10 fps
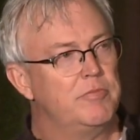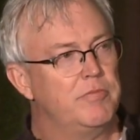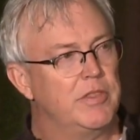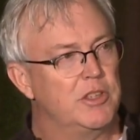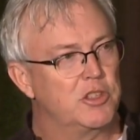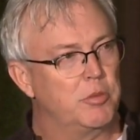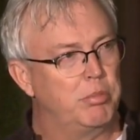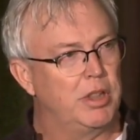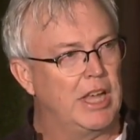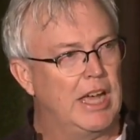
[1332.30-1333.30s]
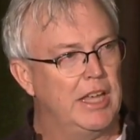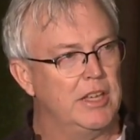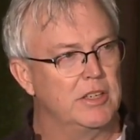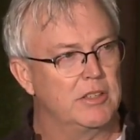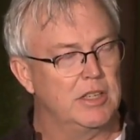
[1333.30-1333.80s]
The supply
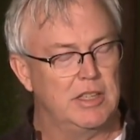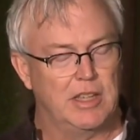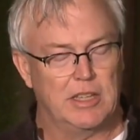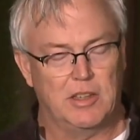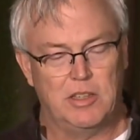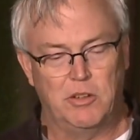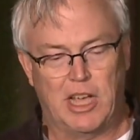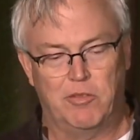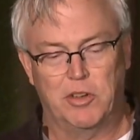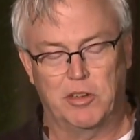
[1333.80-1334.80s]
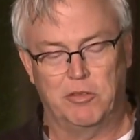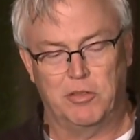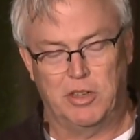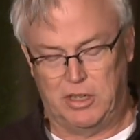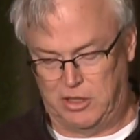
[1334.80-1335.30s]
is that you have to
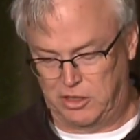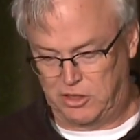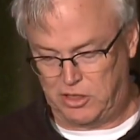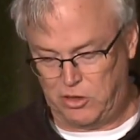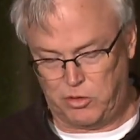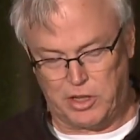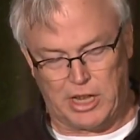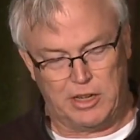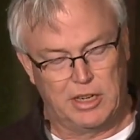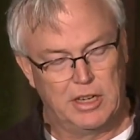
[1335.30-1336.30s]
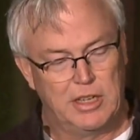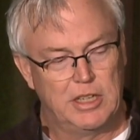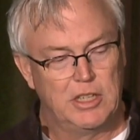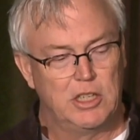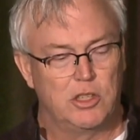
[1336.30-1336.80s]
consider that.
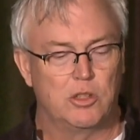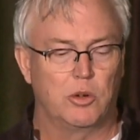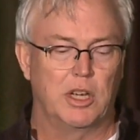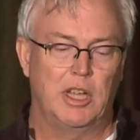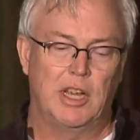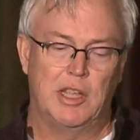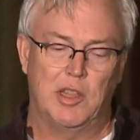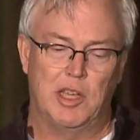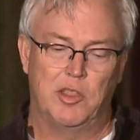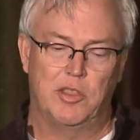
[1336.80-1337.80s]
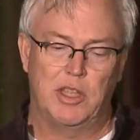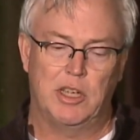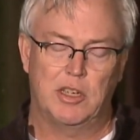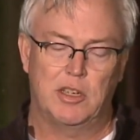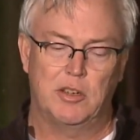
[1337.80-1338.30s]
So again, I
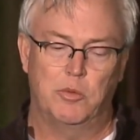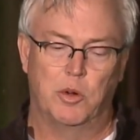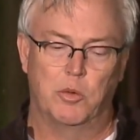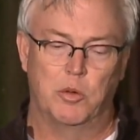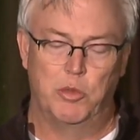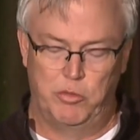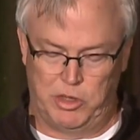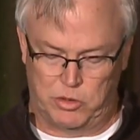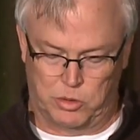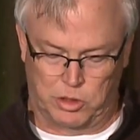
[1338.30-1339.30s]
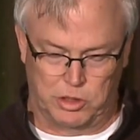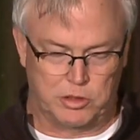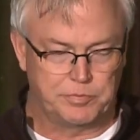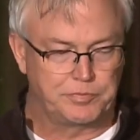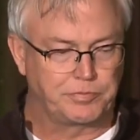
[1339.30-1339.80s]
think what we're moving towards
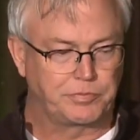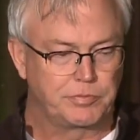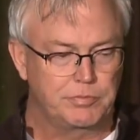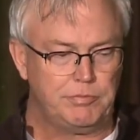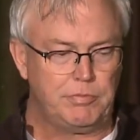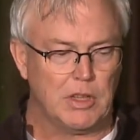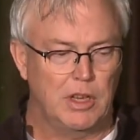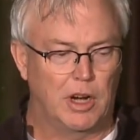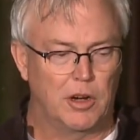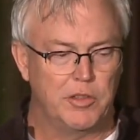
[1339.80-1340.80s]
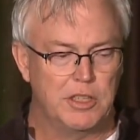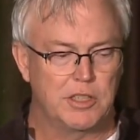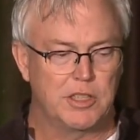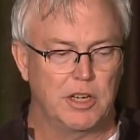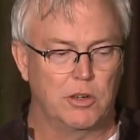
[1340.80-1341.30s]
are these
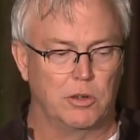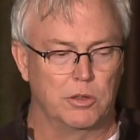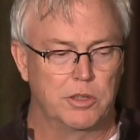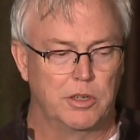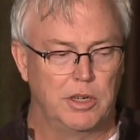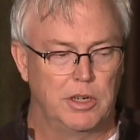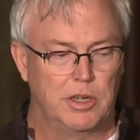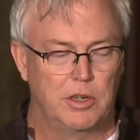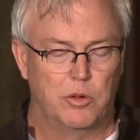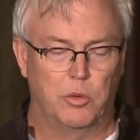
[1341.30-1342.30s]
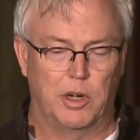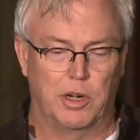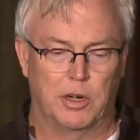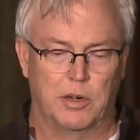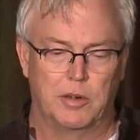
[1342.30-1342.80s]
cycles
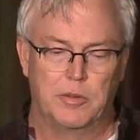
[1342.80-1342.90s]
where